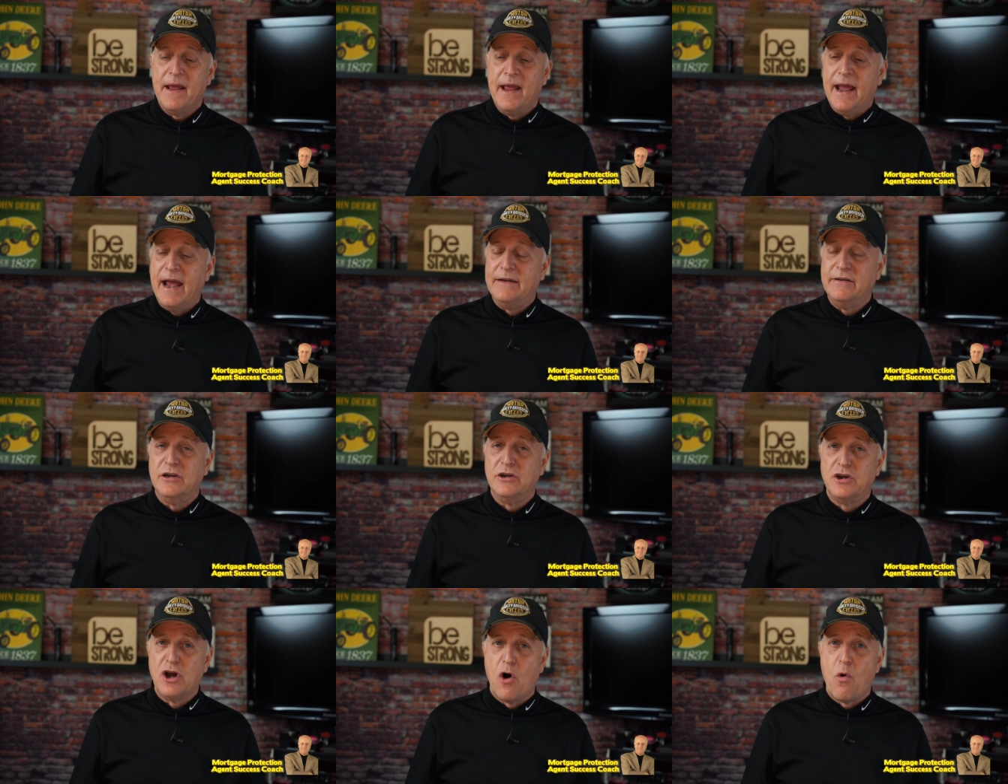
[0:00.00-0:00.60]
and
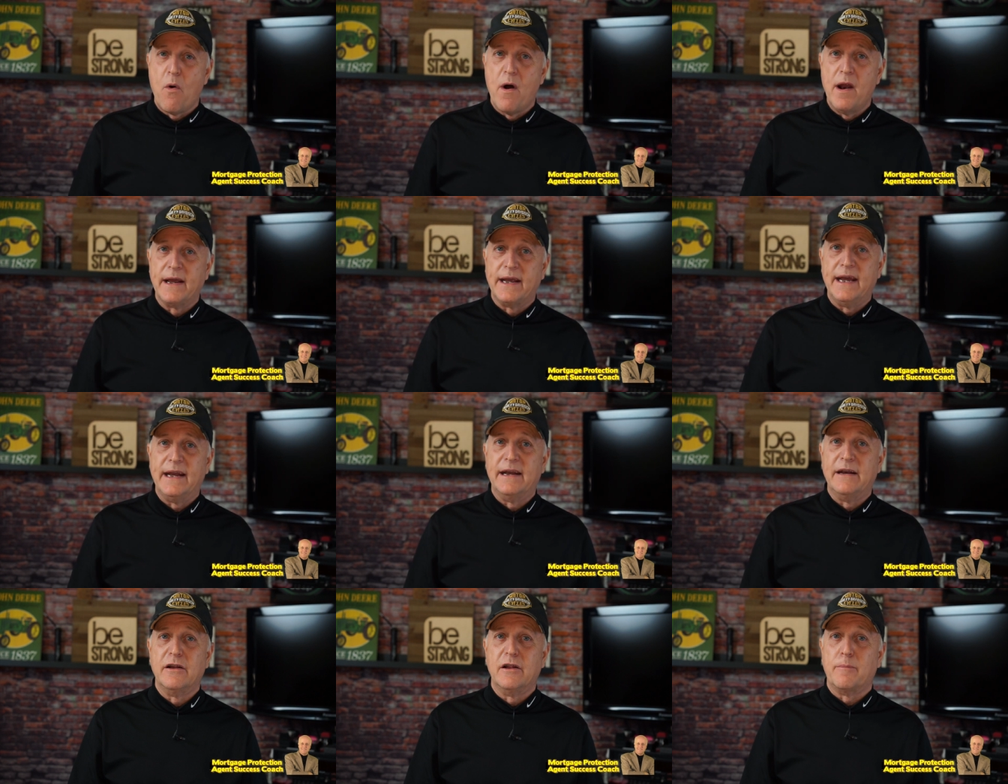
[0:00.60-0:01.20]
you don't want to
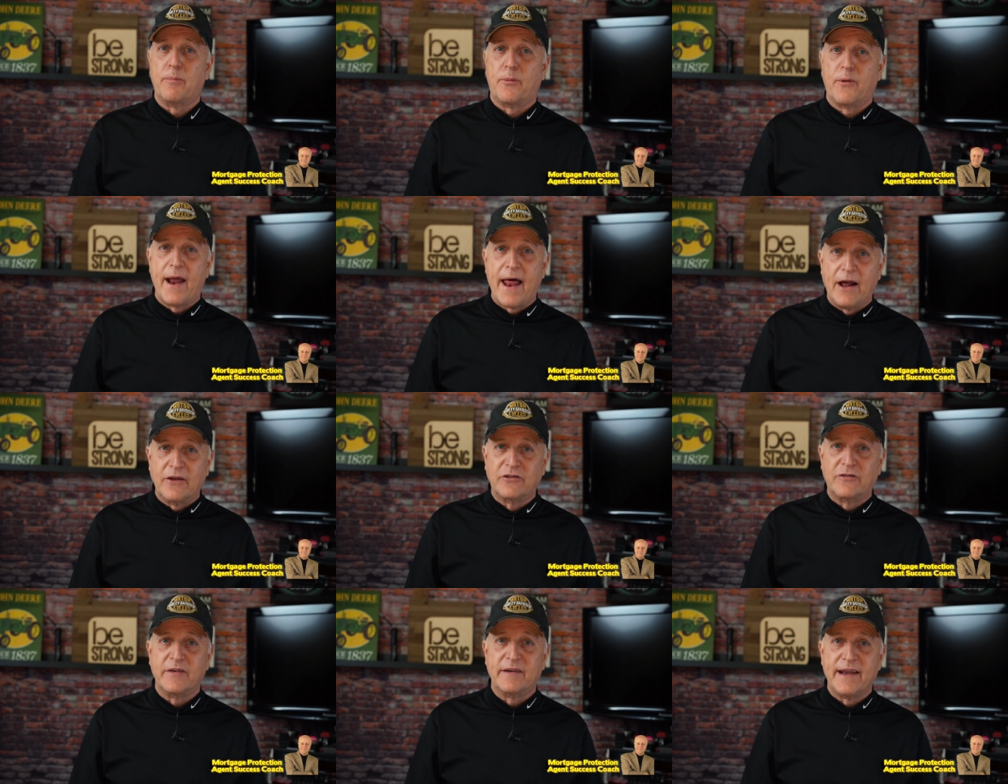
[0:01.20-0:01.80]
get into the
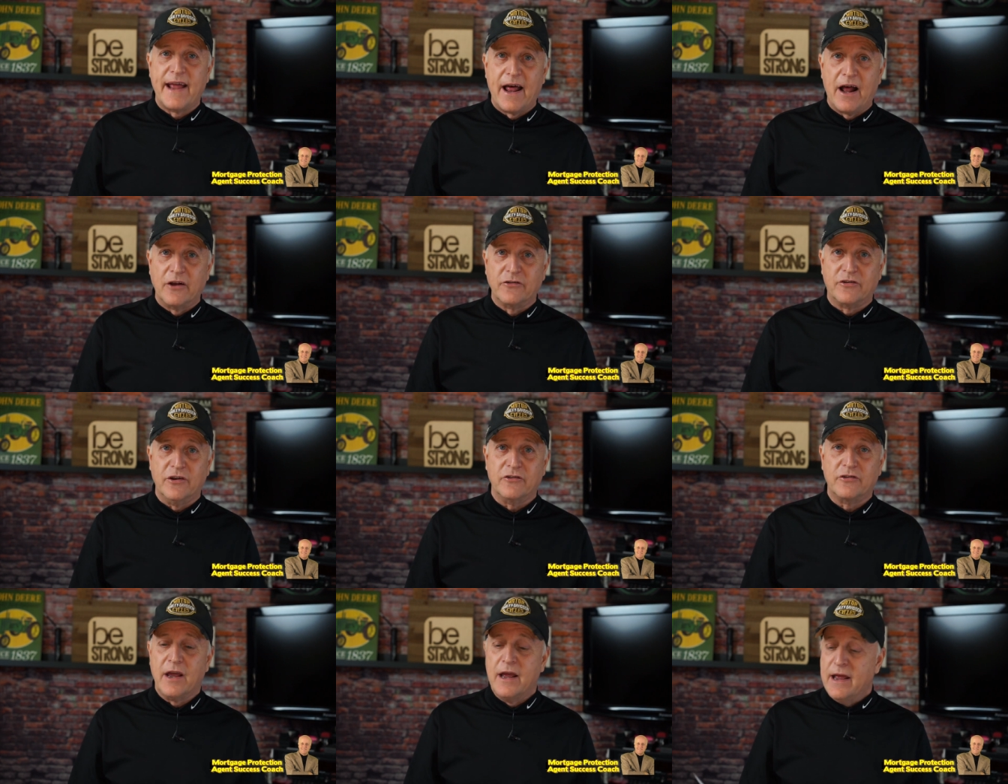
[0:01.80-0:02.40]
paralysis of
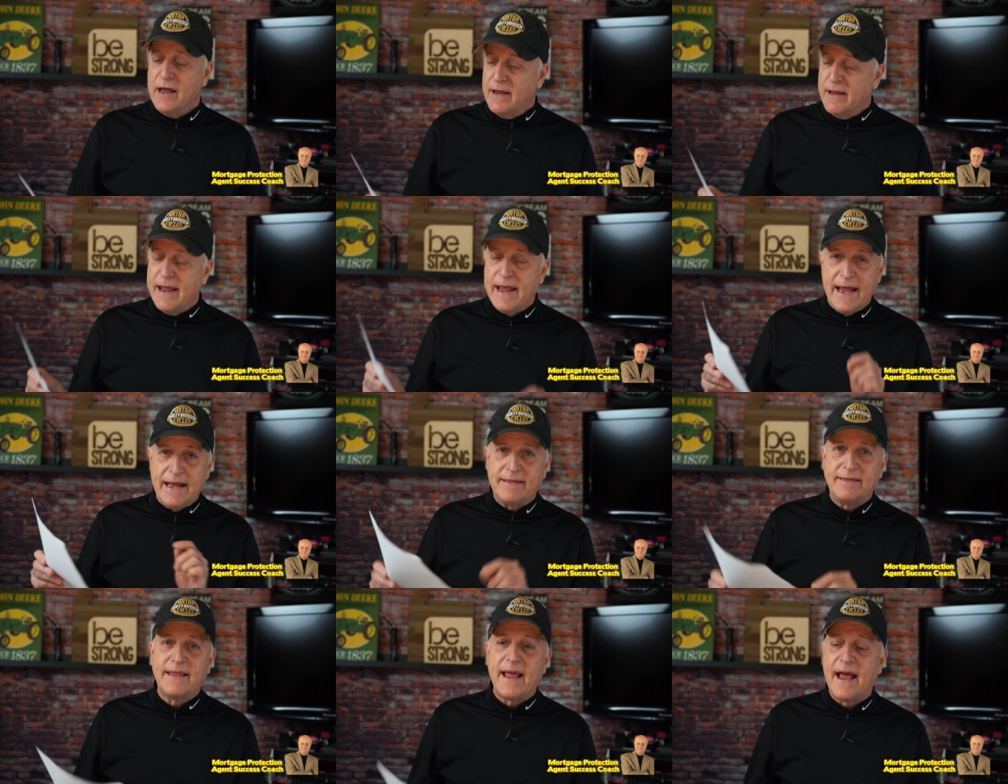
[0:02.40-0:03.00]
analysis
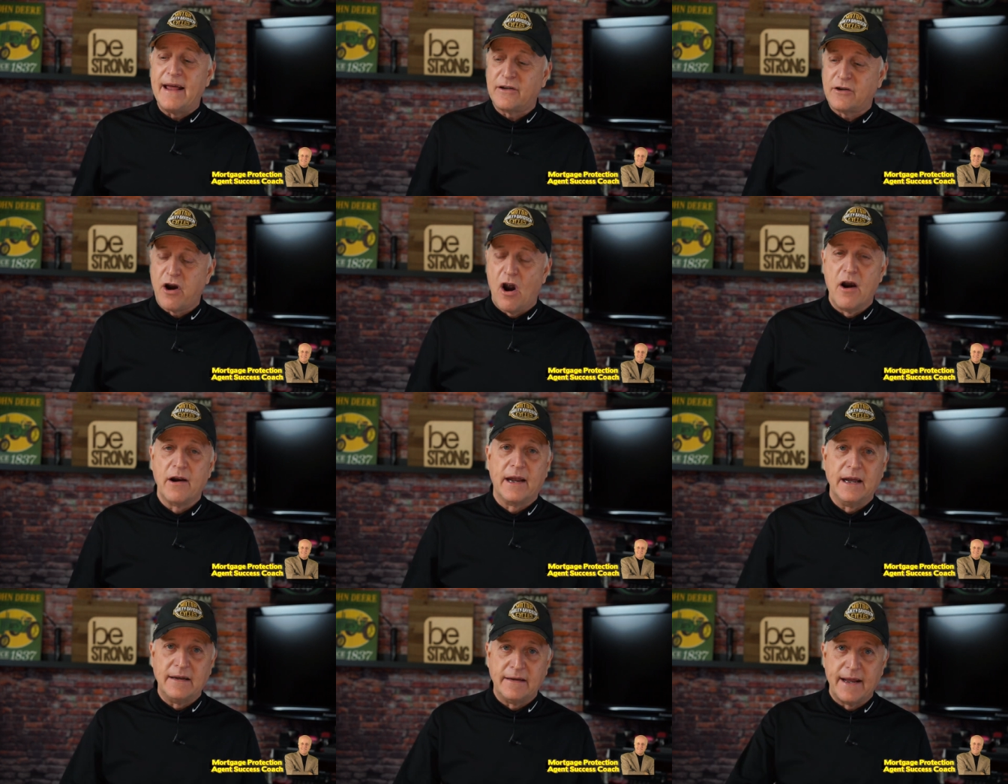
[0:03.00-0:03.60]
hit that
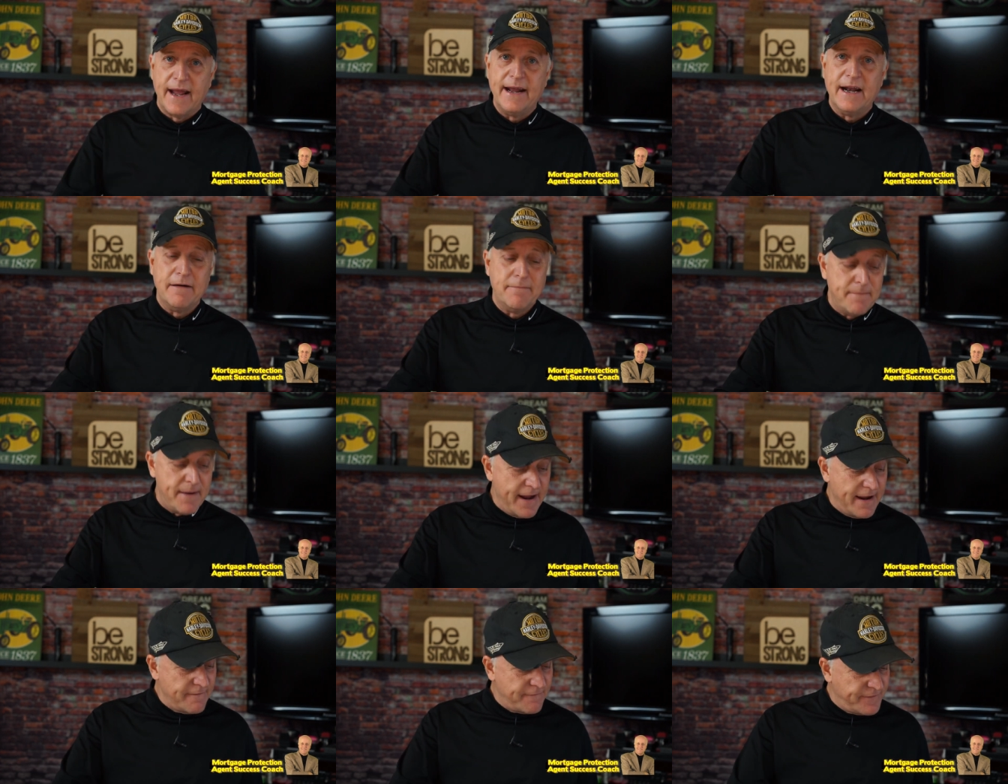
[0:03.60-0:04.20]
target date of
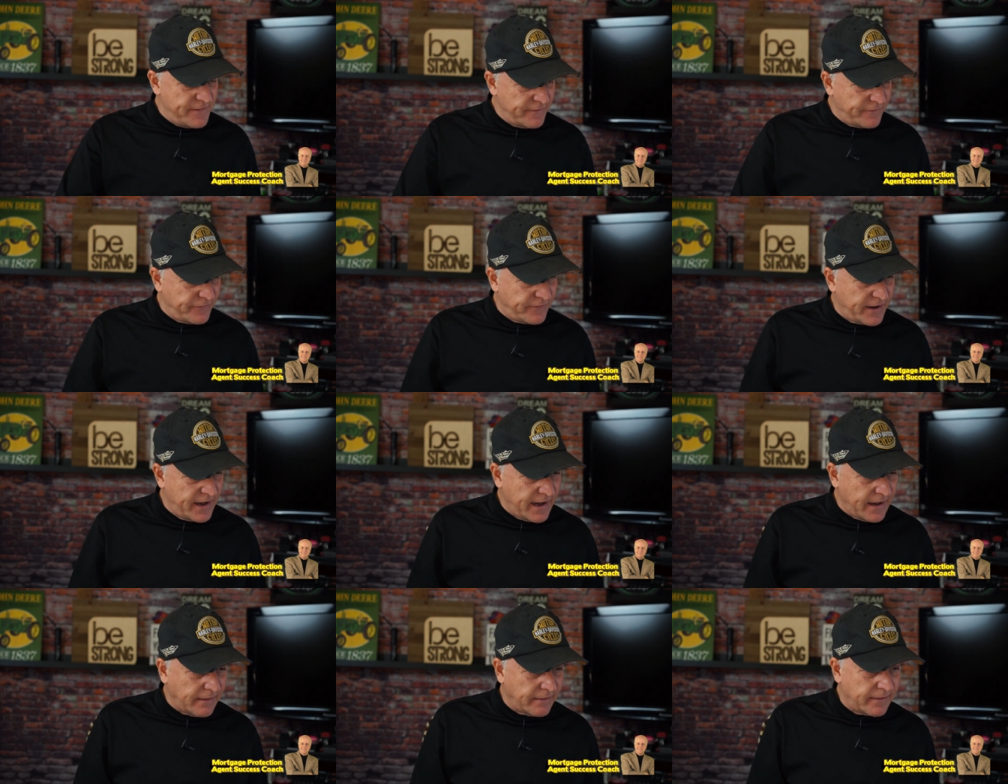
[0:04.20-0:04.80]
May
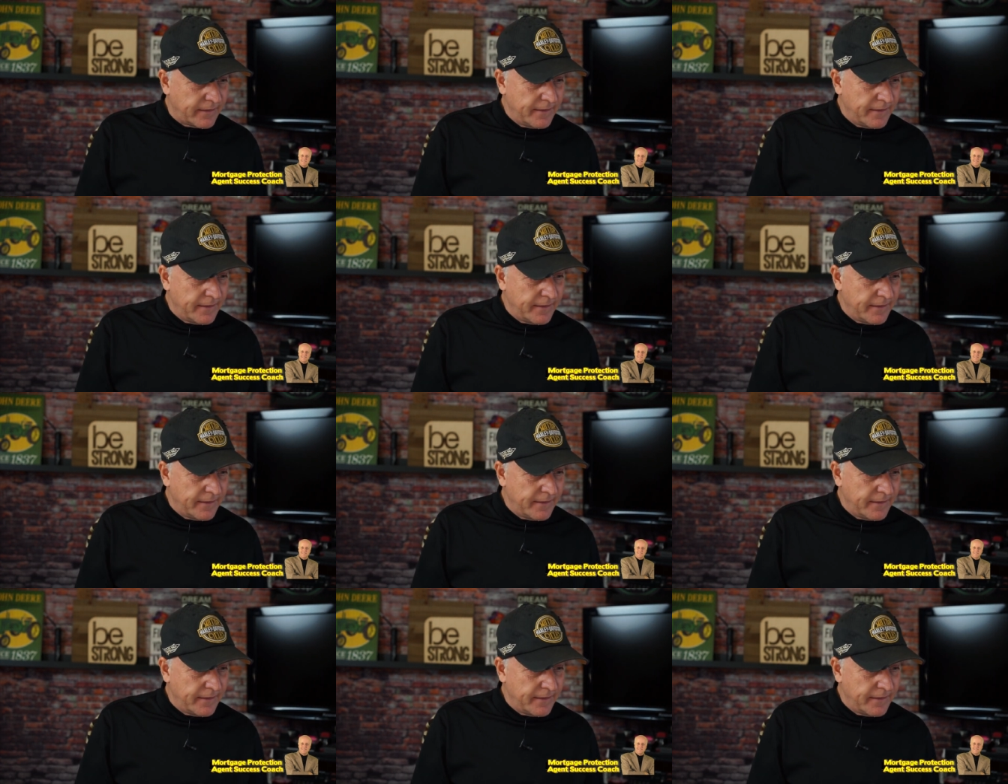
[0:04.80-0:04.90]
15th